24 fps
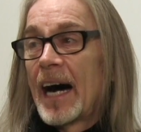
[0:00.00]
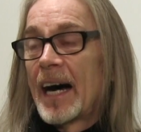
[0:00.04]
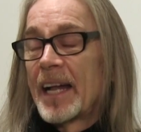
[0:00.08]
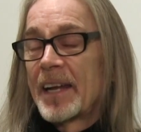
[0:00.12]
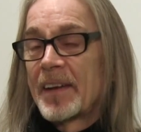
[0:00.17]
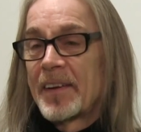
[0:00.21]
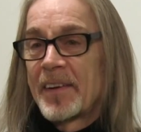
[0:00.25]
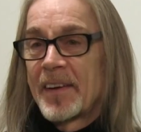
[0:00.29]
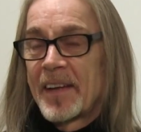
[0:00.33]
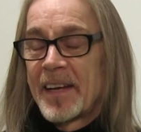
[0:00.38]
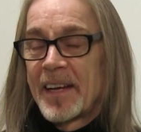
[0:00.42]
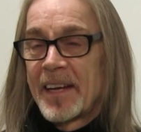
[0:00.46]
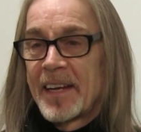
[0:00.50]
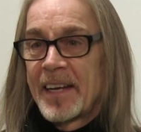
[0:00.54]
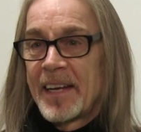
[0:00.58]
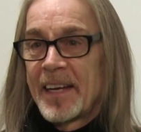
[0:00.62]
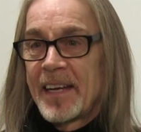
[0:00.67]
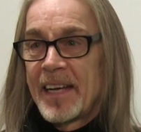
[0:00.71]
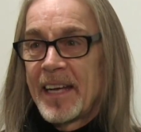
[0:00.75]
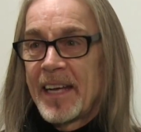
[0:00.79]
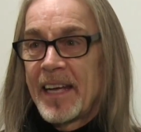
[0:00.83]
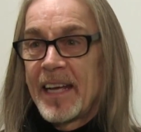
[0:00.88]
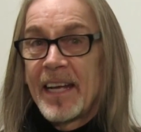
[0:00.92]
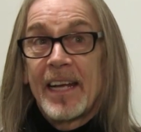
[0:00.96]
and
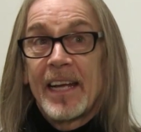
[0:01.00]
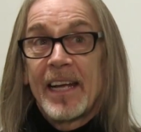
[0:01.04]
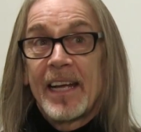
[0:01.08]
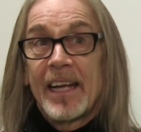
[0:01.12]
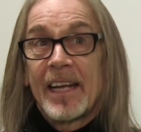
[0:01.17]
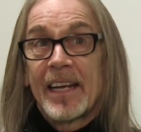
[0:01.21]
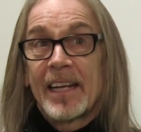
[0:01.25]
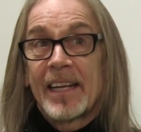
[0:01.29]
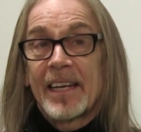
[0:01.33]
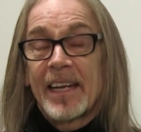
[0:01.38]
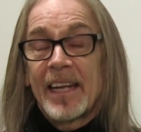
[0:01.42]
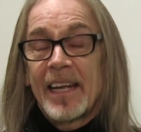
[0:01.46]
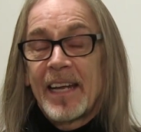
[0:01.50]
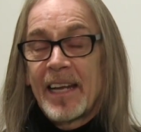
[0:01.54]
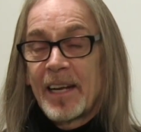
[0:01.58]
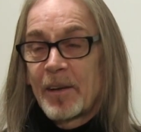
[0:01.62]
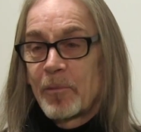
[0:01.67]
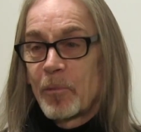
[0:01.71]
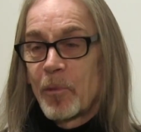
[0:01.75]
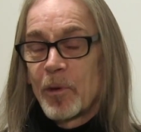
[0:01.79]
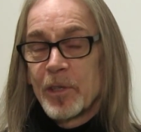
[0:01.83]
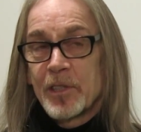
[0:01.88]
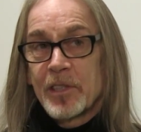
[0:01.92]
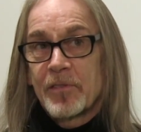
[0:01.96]

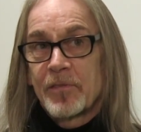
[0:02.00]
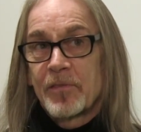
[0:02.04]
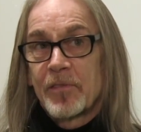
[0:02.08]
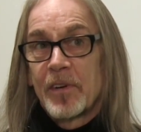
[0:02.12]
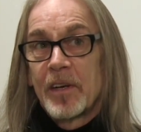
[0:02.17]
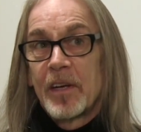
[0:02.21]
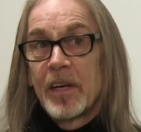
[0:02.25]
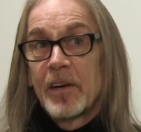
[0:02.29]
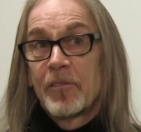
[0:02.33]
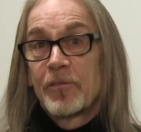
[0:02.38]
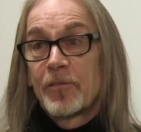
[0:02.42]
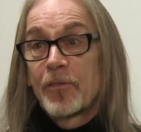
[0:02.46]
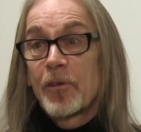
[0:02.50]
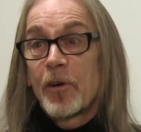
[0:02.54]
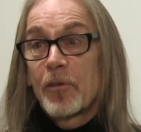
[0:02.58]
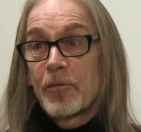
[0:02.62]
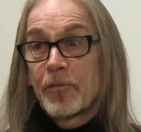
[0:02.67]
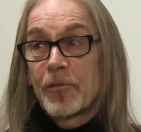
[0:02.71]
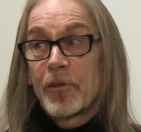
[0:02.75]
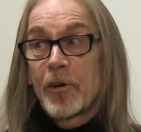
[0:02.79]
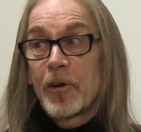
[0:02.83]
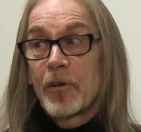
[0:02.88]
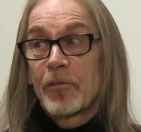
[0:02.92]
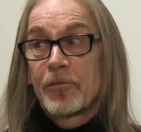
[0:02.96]
it was, for
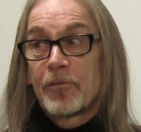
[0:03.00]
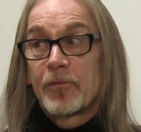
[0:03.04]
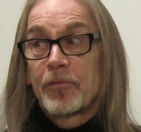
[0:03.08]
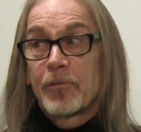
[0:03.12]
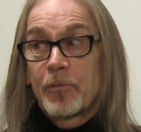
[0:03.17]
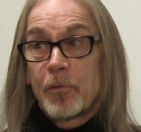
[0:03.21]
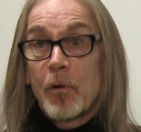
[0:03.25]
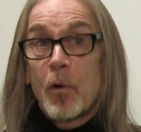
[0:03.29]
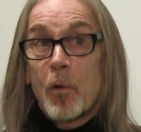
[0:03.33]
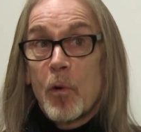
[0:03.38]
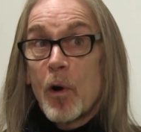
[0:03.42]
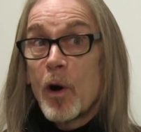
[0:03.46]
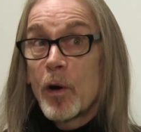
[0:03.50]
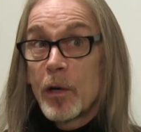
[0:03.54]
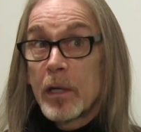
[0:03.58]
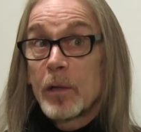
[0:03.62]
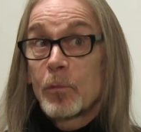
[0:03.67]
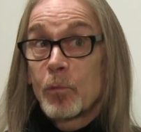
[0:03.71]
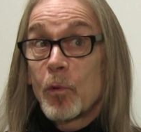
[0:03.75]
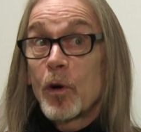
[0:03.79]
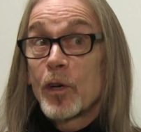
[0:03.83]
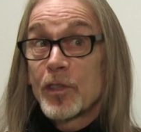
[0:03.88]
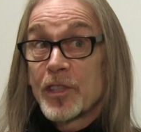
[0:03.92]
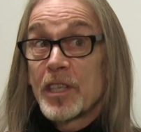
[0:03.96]

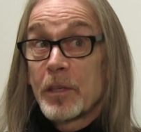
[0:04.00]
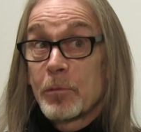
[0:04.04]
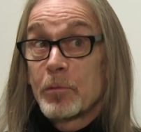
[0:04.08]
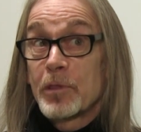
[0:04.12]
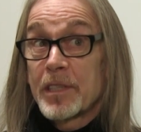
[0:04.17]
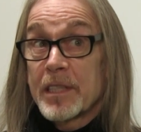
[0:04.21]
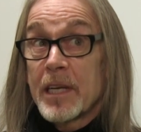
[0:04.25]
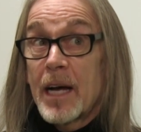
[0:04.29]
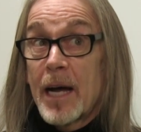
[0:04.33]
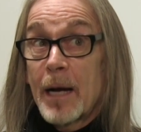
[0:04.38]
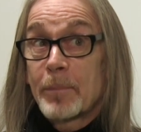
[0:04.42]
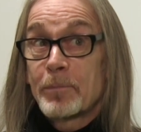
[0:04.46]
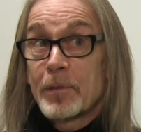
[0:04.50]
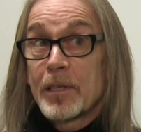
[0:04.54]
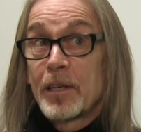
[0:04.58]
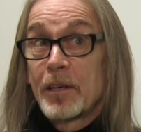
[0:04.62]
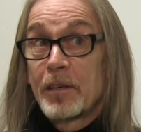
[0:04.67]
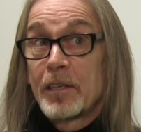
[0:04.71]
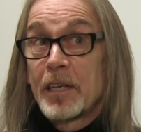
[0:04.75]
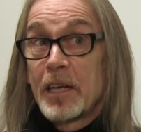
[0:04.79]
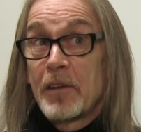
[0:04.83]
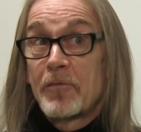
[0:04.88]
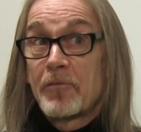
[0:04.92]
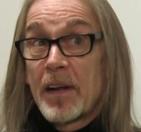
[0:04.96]
what it was
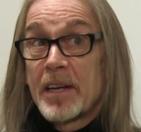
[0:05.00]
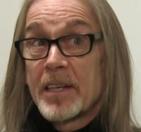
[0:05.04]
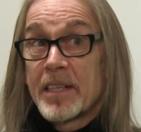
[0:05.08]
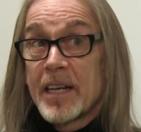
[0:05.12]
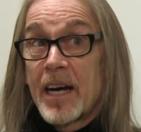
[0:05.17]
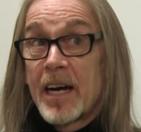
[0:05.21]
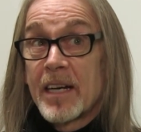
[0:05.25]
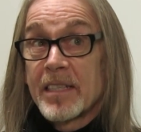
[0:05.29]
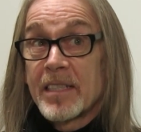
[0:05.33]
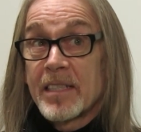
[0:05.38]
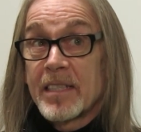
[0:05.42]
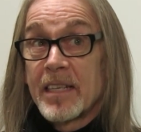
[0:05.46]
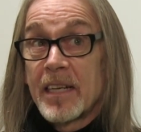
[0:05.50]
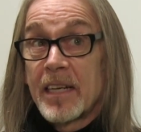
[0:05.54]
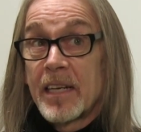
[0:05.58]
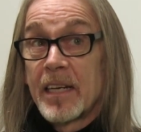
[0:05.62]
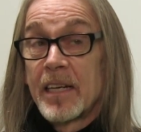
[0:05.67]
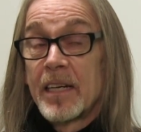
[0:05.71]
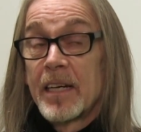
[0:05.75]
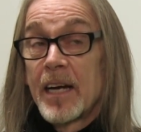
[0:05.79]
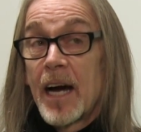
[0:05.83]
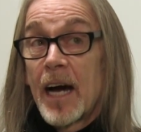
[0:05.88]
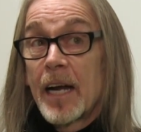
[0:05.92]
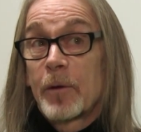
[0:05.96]
absolutely fantastic,
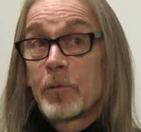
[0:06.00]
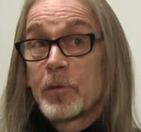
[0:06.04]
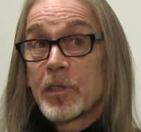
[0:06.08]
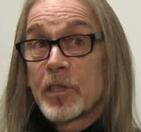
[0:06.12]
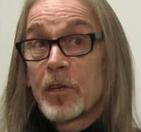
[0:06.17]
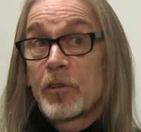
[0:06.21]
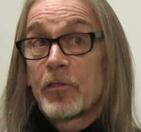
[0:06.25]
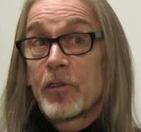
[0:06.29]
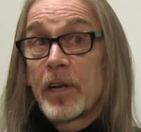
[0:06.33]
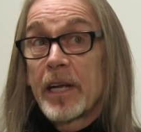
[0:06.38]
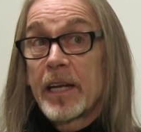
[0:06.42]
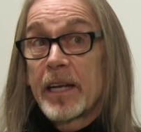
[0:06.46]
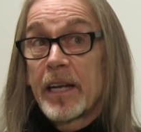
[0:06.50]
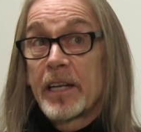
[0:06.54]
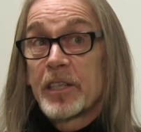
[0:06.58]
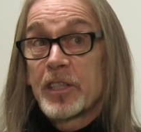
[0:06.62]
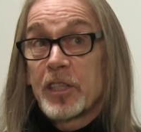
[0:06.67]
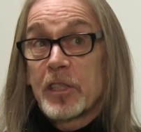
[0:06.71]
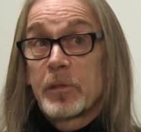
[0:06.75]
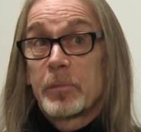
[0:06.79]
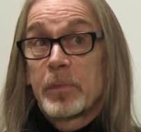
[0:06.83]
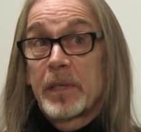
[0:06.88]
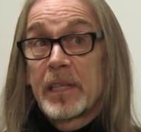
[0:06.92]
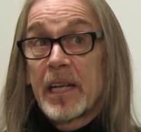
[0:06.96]
and it was a great
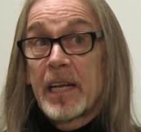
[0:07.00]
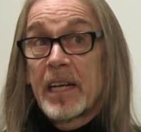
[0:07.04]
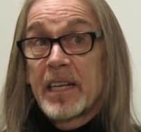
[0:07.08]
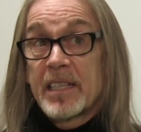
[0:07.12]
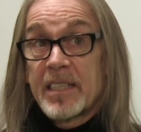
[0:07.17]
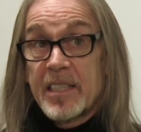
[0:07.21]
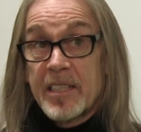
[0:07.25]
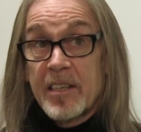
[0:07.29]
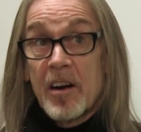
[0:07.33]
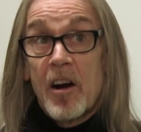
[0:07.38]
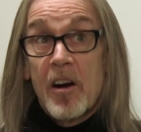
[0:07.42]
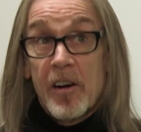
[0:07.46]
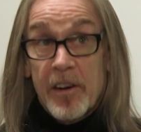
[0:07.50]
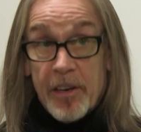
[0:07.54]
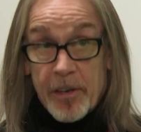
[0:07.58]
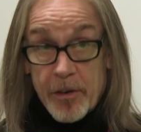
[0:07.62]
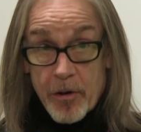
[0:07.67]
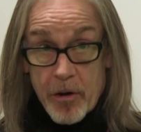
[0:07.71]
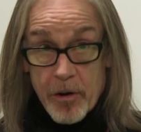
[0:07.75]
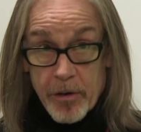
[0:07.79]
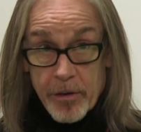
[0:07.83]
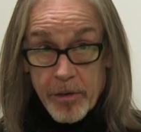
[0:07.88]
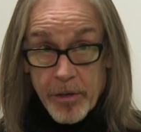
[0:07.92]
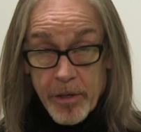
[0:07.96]
instrument to get started
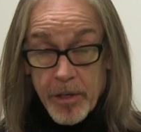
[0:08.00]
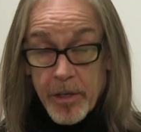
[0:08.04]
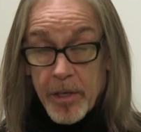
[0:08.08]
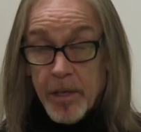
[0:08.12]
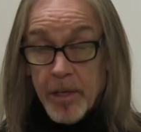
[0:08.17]
on.